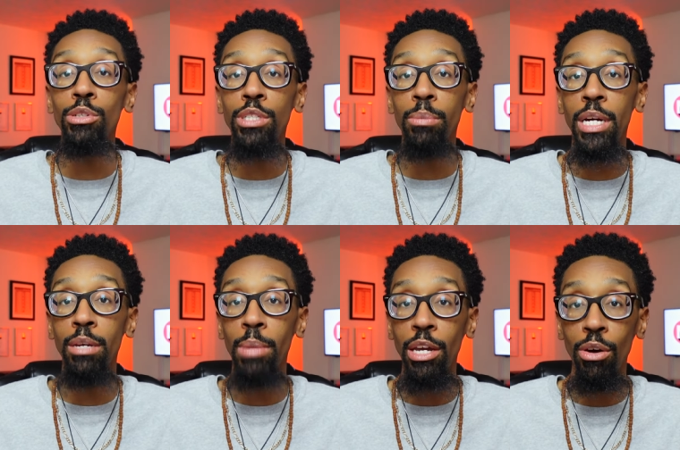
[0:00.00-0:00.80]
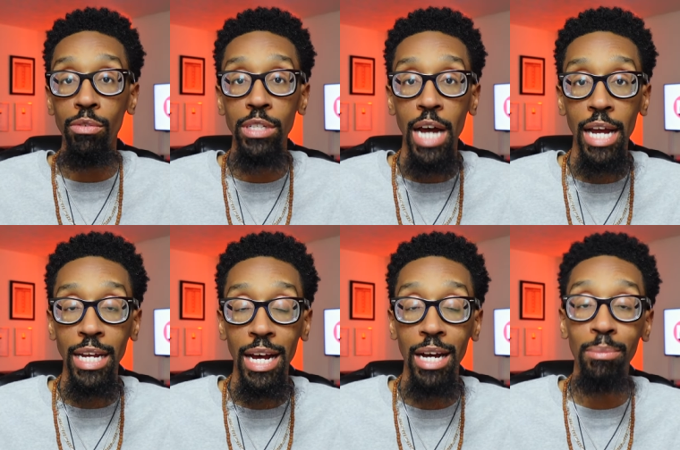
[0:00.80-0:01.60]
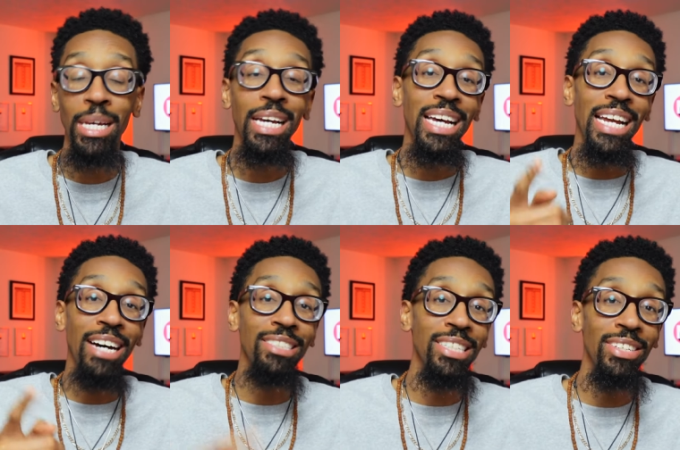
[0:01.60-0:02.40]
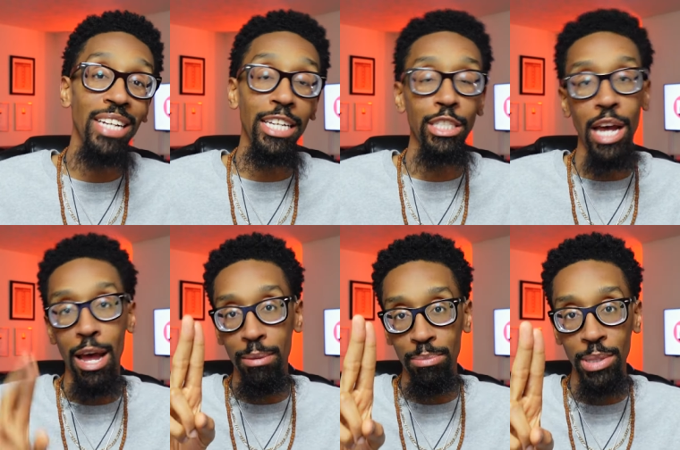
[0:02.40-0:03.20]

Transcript: musicmoneymakeover.com, and I'll see you next time.